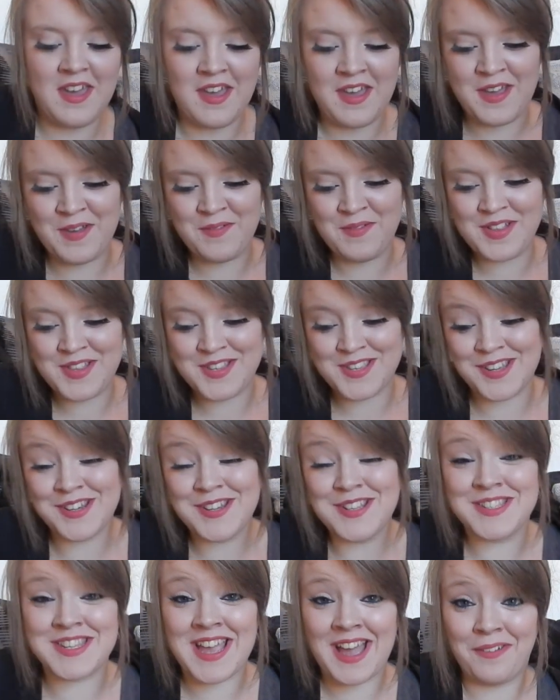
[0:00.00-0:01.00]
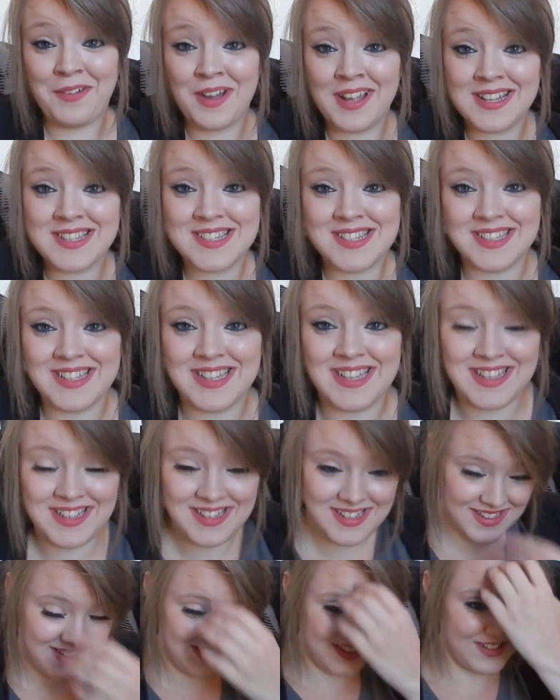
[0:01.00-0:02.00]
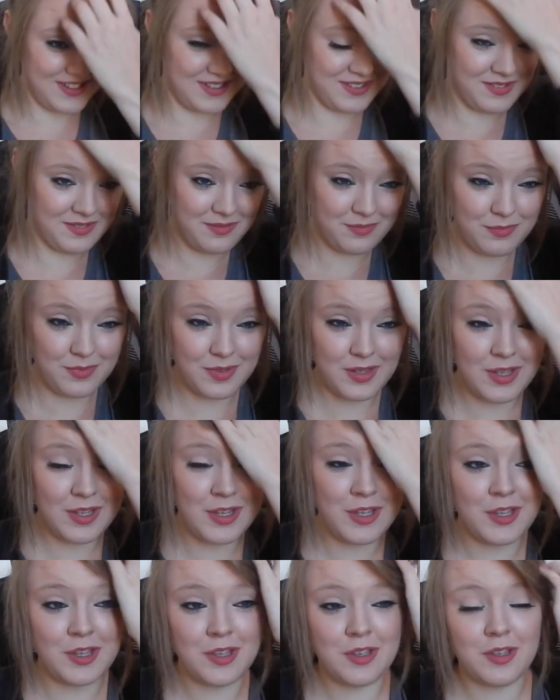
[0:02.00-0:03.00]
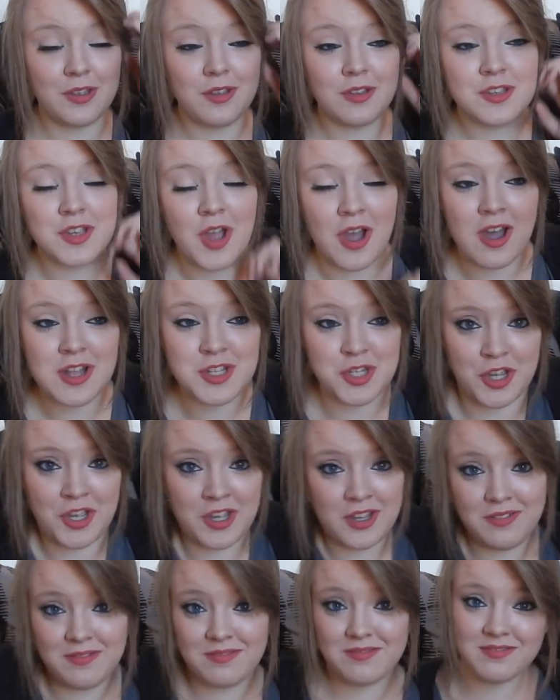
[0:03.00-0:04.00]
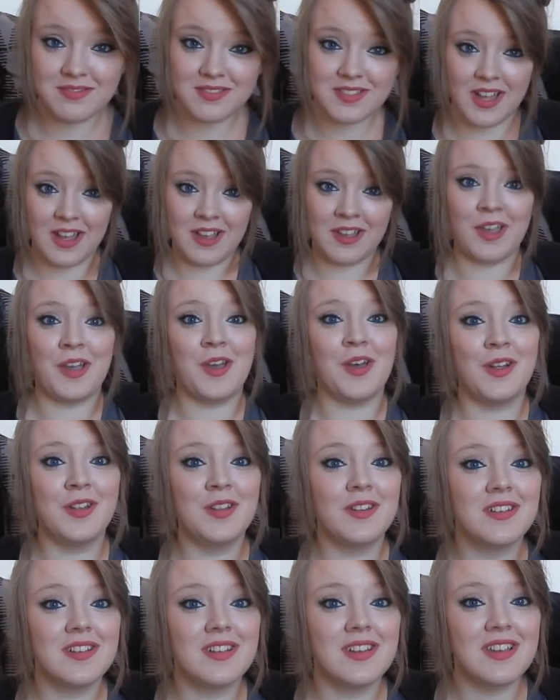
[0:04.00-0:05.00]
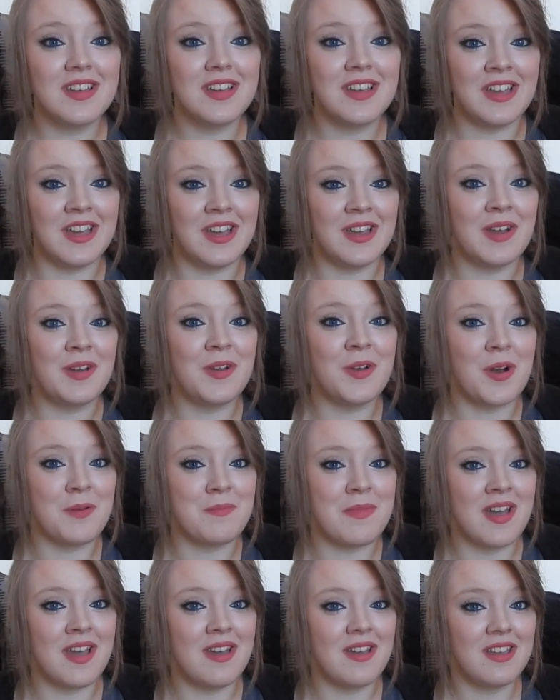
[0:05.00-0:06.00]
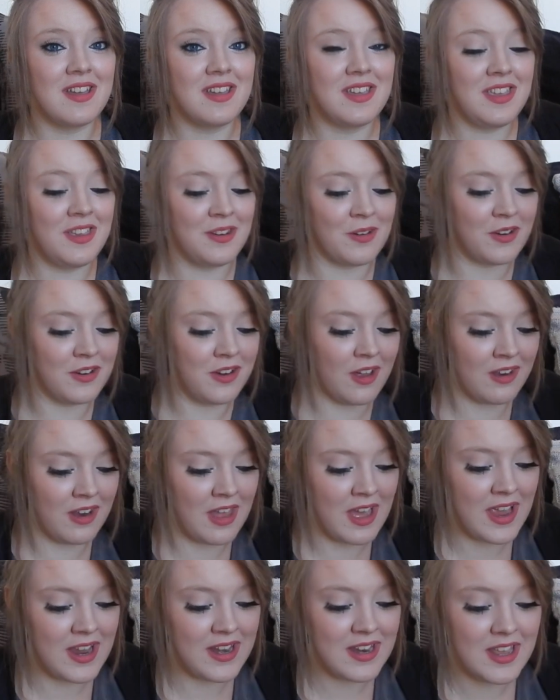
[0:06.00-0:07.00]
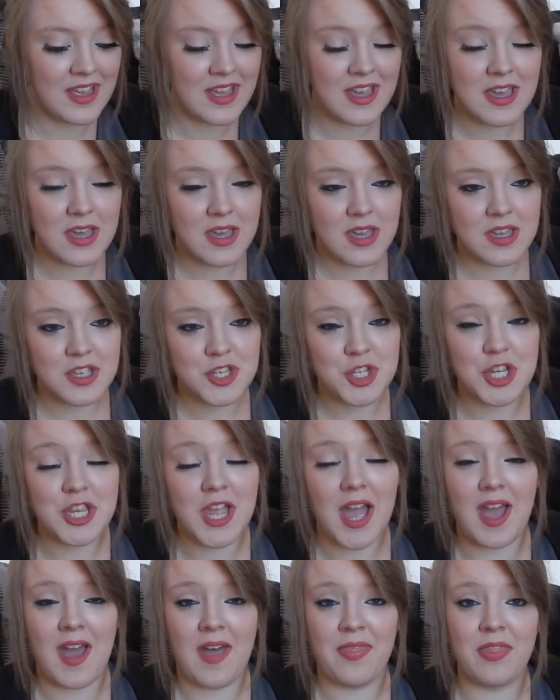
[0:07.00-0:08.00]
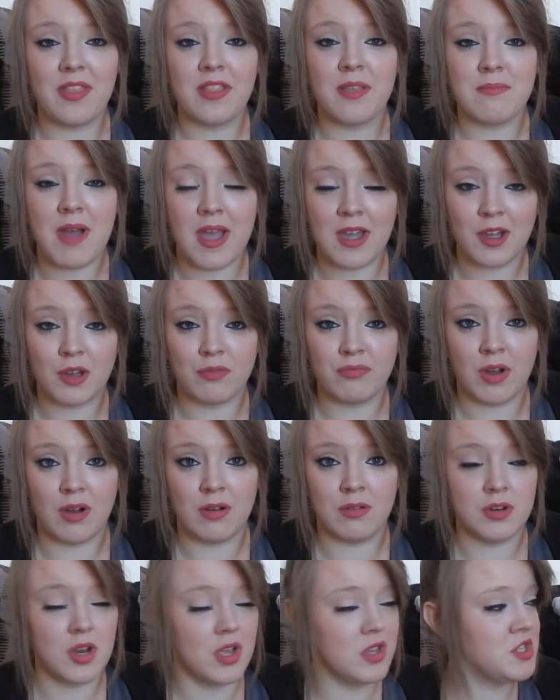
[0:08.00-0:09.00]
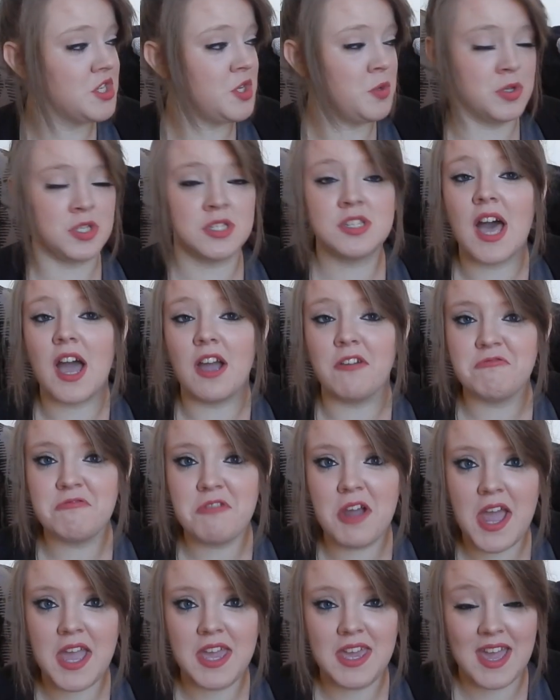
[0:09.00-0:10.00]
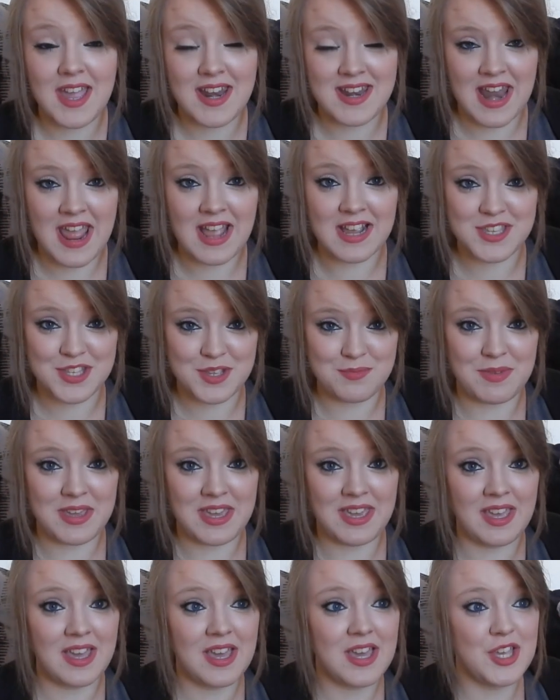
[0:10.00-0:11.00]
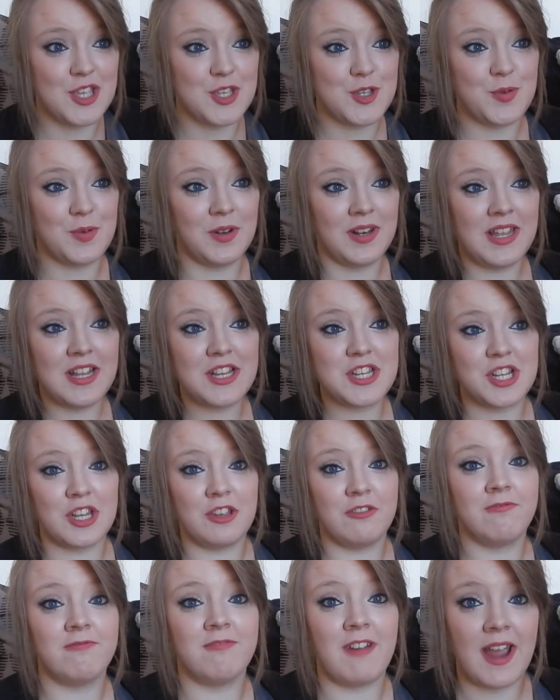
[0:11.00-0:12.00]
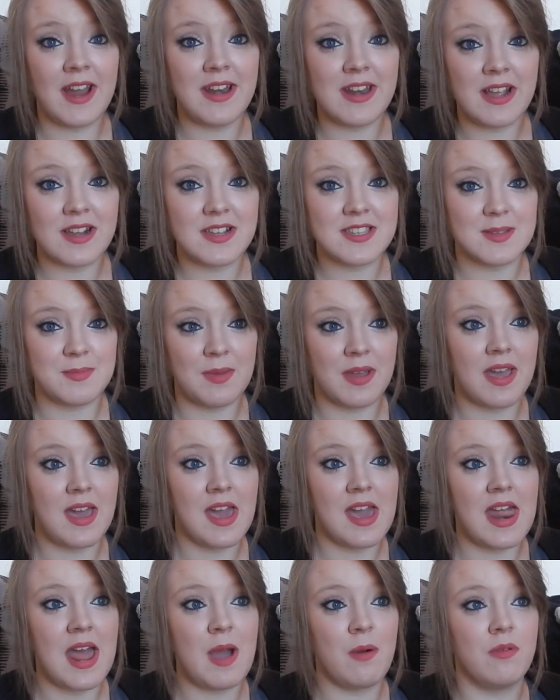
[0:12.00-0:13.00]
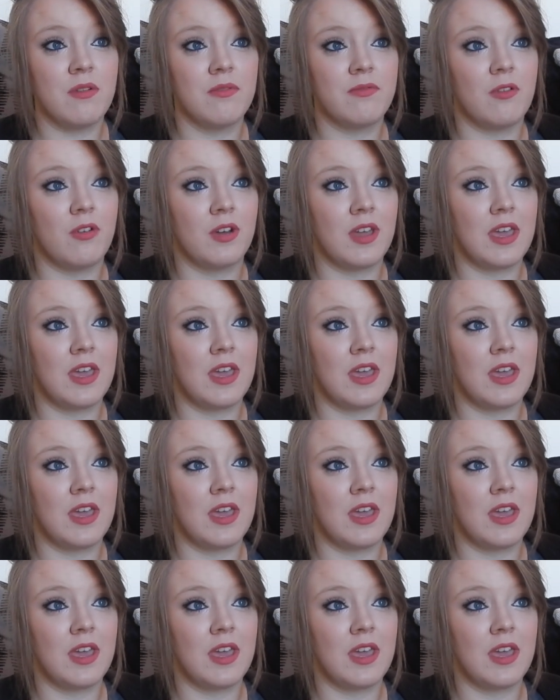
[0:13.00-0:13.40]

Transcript: It turns out, actually, Georgia, a girl who I met, you know, online, she had the microphone and she was sat right next to me. She was literally right next to me, and I was